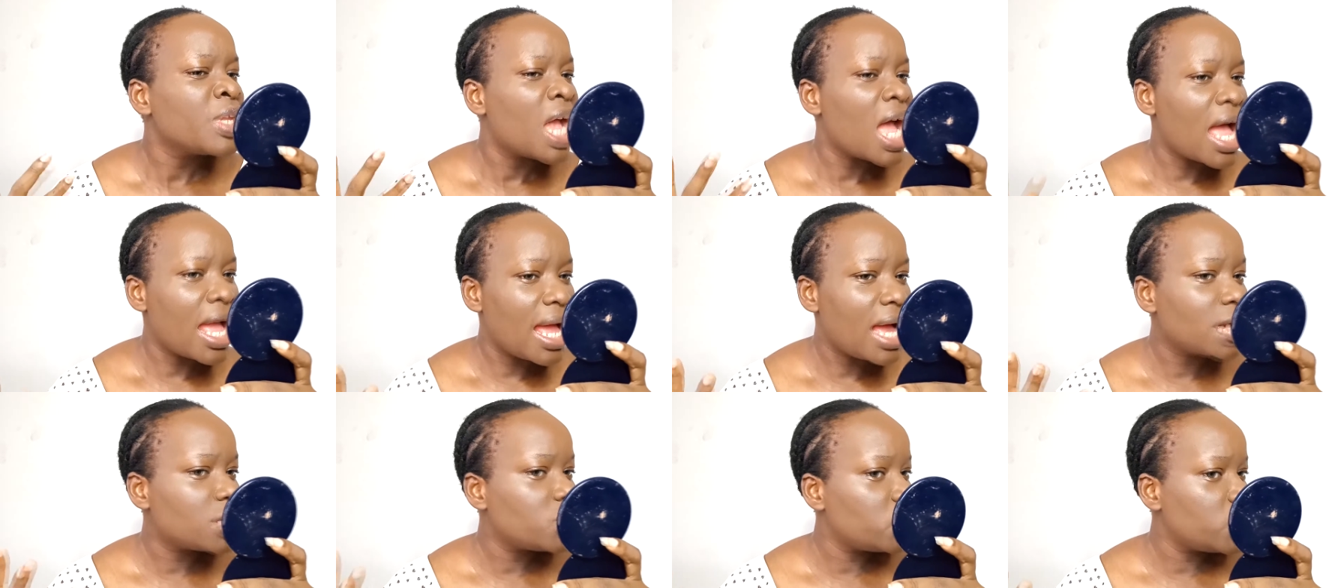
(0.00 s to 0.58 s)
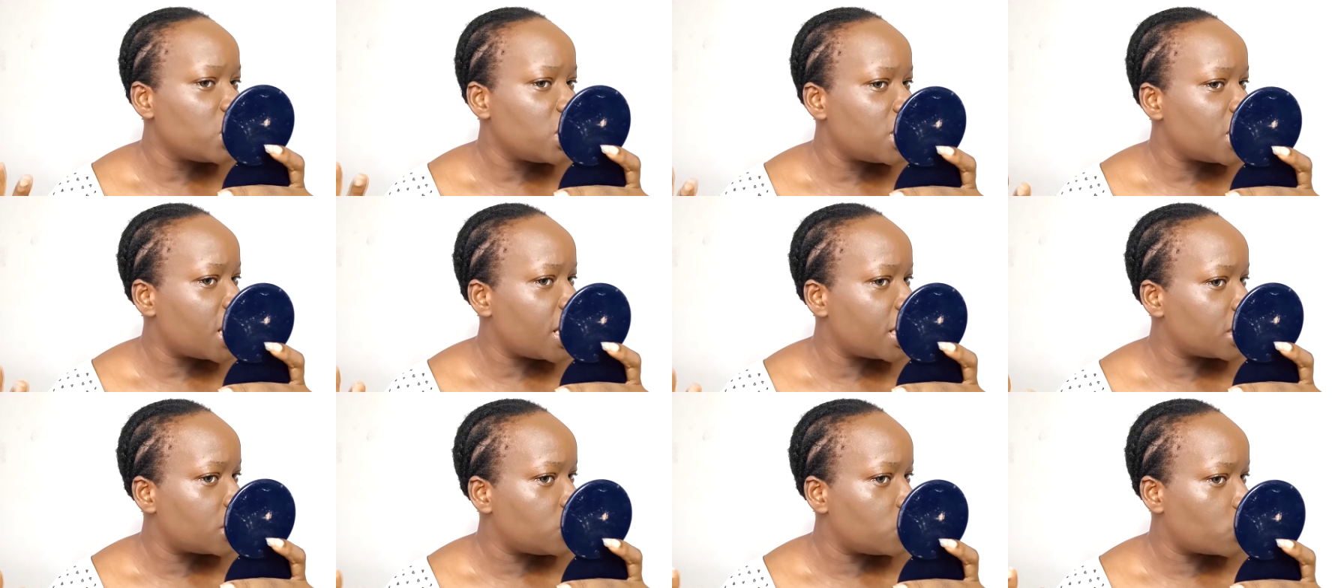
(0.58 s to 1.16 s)
I actually
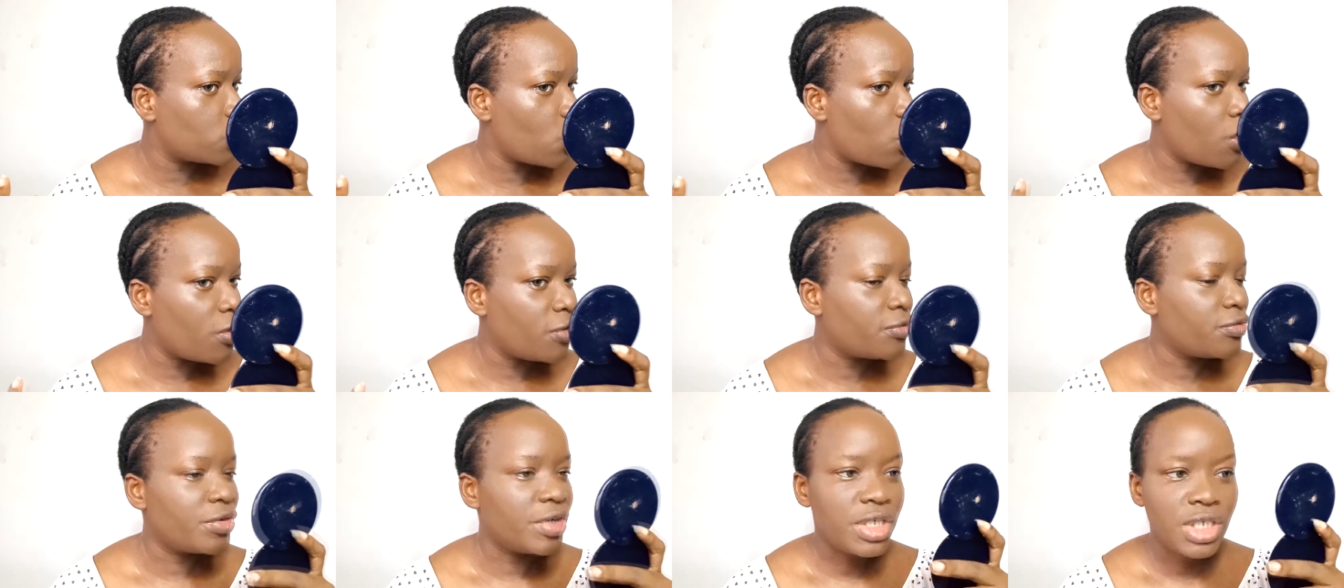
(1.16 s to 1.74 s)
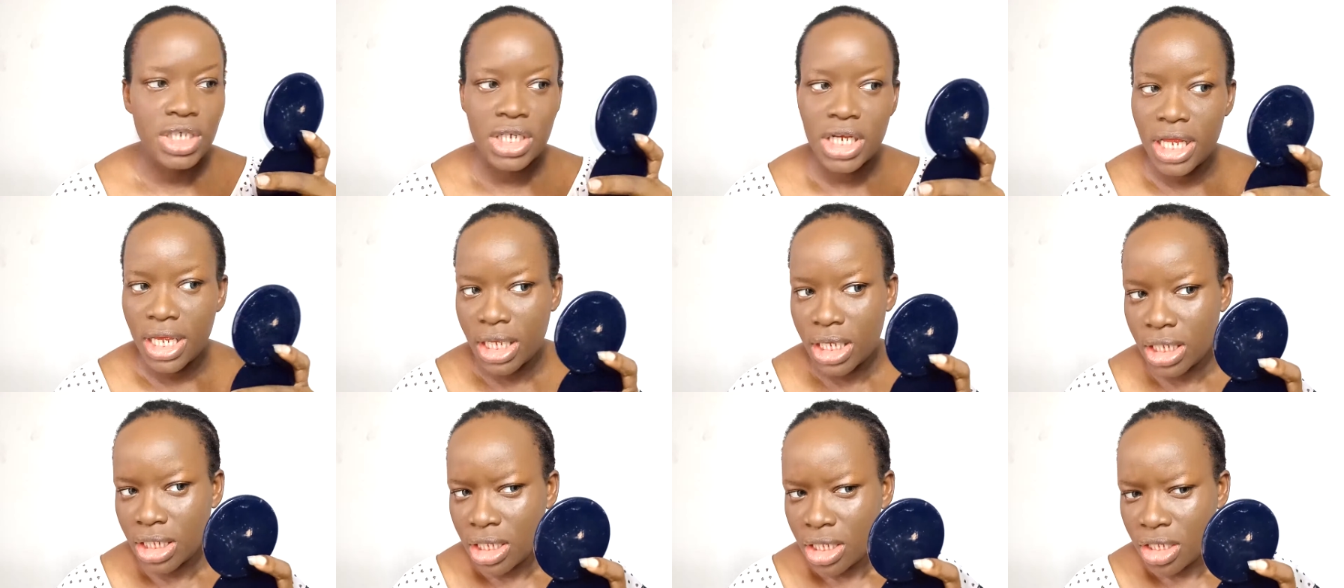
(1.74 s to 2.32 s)
like the coverage.
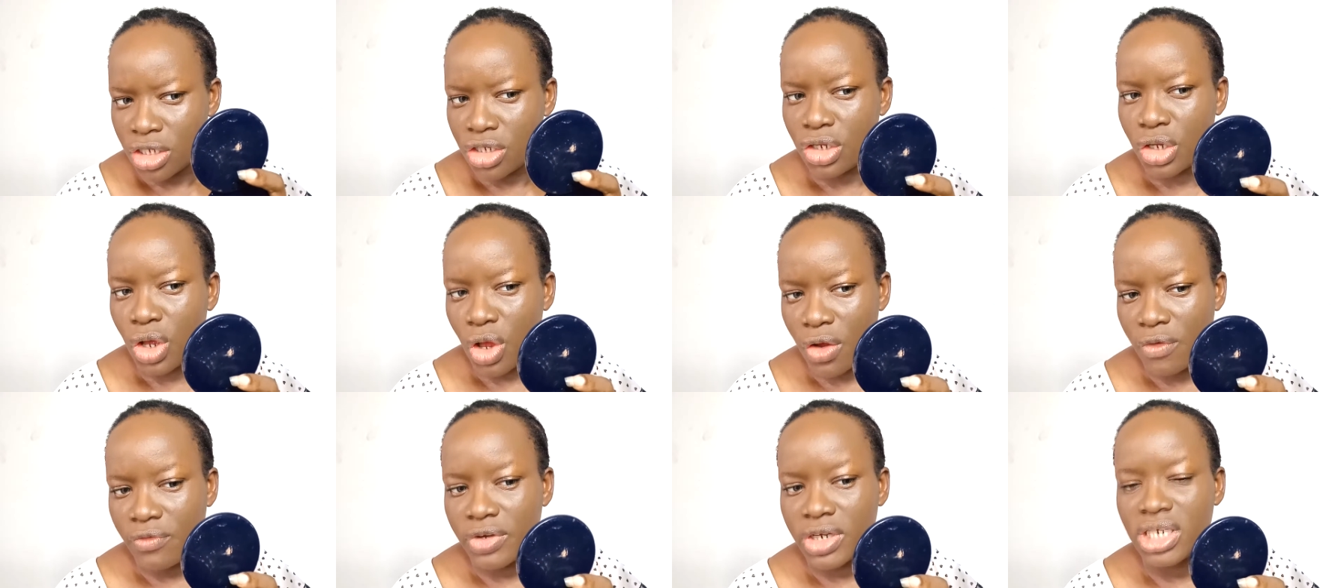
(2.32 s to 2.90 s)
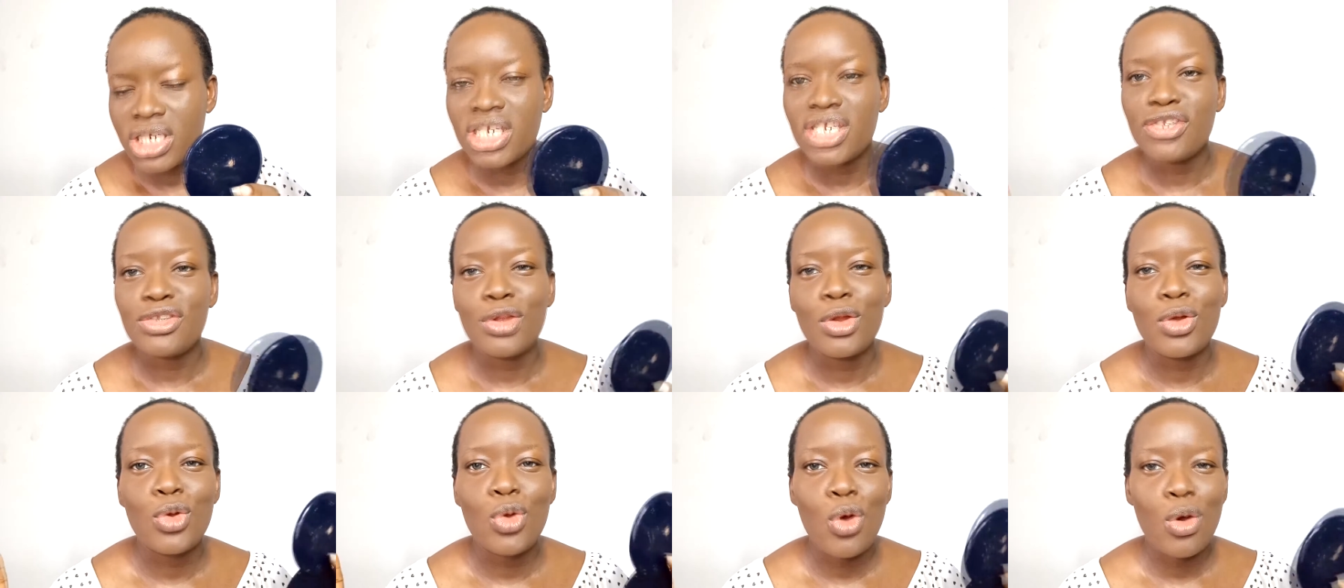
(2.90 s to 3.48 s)
Like, the coverage is
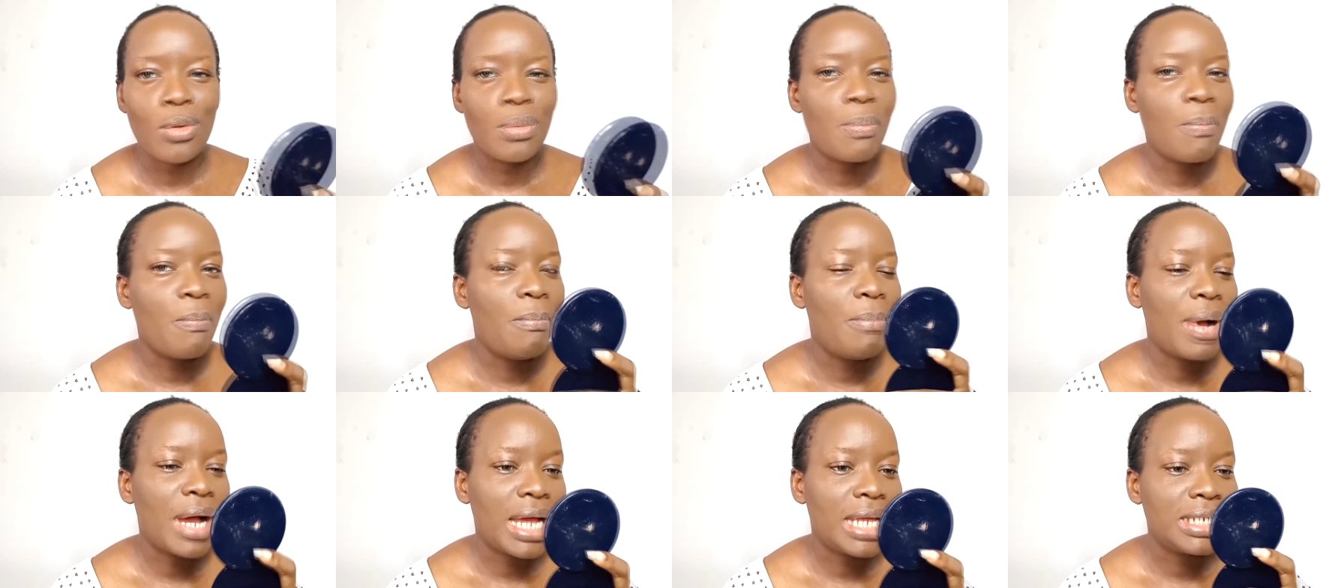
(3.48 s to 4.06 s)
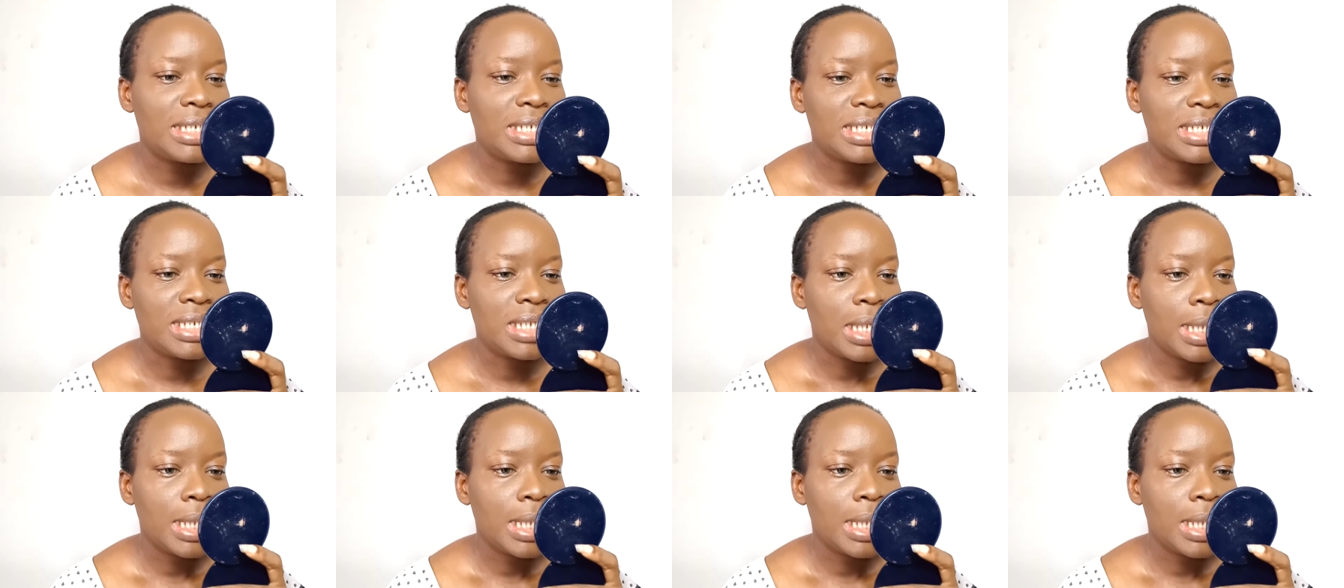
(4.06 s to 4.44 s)
not bad.